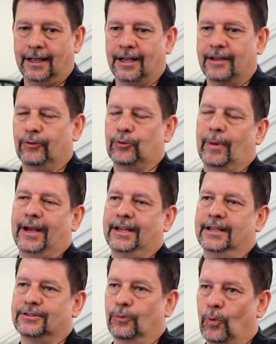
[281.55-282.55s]
I'll give them some
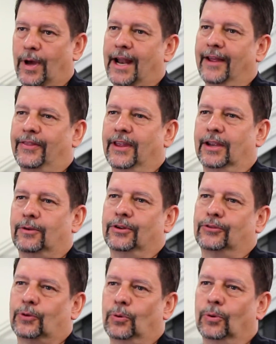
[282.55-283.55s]
ideas of what I think
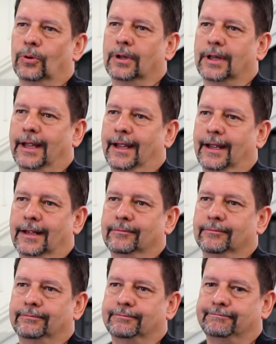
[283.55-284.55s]
is cool,
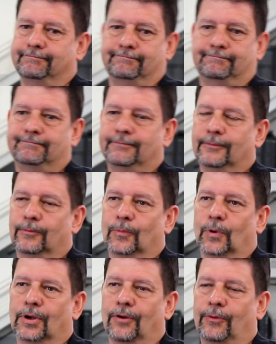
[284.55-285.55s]
and
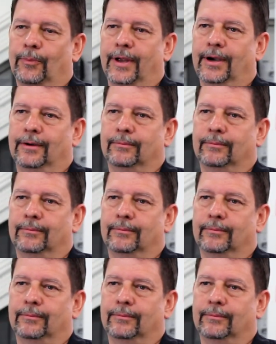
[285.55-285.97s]
we'll go from there.